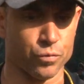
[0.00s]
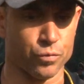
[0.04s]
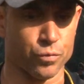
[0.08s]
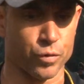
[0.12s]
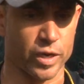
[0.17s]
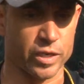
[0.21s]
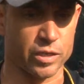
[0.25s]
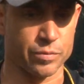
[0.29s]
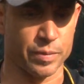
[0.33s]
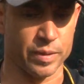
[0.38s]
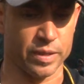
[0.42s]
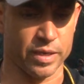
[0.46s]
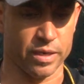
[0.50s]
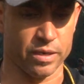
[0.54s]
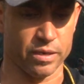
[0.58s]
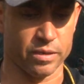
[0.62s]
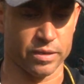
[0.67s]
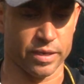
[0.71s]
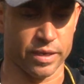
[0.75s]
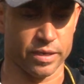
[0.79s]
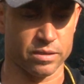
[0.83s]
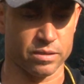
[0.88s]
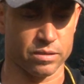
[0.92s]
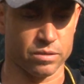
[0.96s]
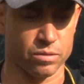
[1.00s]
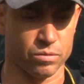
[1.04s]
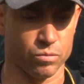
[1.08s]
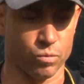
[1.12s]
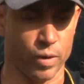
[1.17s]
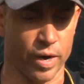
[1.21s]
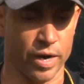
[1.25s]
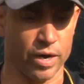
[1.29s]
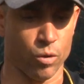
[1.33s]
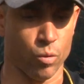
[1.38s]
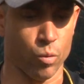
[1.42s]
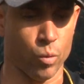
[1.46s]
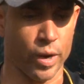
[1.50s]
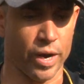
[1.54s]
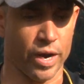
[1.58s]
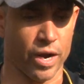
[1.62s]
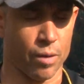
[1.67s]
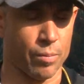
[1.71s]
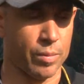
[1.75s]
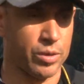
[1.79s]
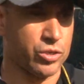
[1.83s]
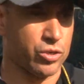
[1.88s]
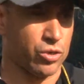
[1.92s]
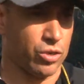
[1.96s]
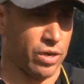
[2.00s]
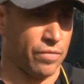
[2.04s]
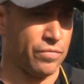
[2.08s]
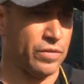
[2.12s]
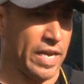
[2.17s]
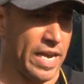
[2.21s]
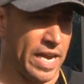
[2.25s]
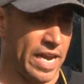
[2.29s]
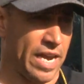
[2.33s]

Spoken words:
freshmen that right away are mature enough to